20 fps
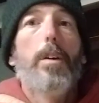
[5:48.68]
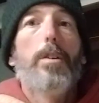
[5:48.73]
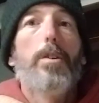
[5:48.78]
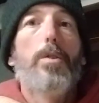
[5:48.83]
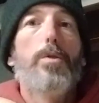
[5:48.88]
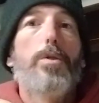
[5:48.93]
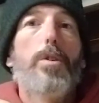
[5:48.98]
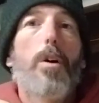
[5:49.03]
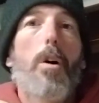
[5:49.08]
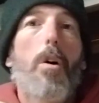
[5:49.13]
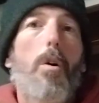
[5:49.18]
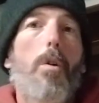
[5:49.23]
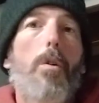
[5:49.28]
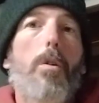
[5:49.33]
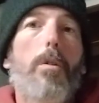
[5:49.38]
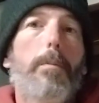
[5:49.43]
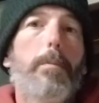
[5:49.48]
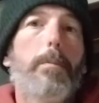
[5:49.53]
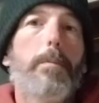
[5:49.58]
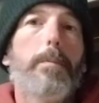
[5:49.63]
use your
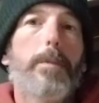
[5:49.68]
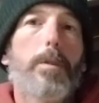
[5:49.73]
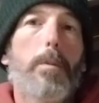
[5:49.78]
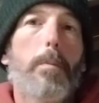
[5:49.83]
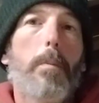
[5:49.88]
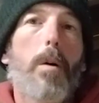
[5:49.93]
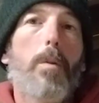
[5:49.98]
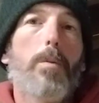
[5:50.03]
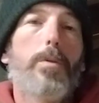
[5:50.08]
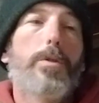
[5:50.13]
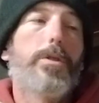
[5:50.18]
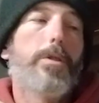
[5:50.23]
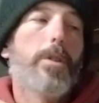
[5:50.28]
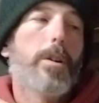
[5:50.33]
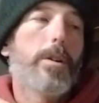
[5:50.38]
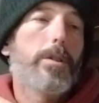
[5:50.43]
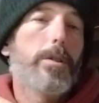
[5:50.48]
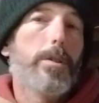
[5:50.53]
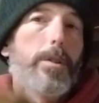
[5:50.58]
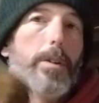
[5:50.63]
arm, your bone
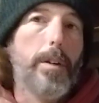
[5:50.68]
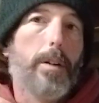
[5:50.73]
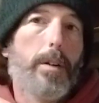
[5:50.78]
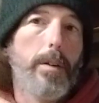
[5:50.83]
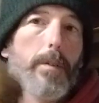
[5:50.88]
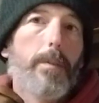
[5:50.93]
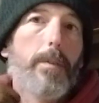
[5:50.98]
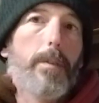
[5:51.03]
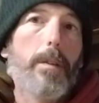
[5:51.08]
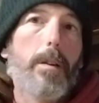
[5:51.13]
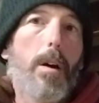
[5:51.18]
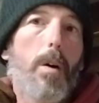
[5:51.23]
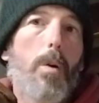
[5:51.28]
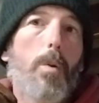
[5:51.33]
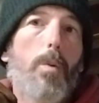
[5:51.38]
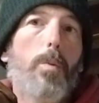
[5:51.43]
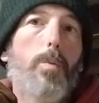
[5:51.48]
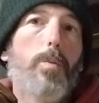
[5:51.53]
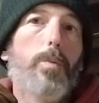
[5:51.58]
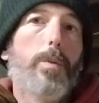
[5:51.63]
structure to
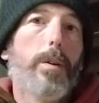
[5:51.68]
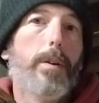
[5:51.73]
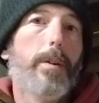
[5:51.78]
hold,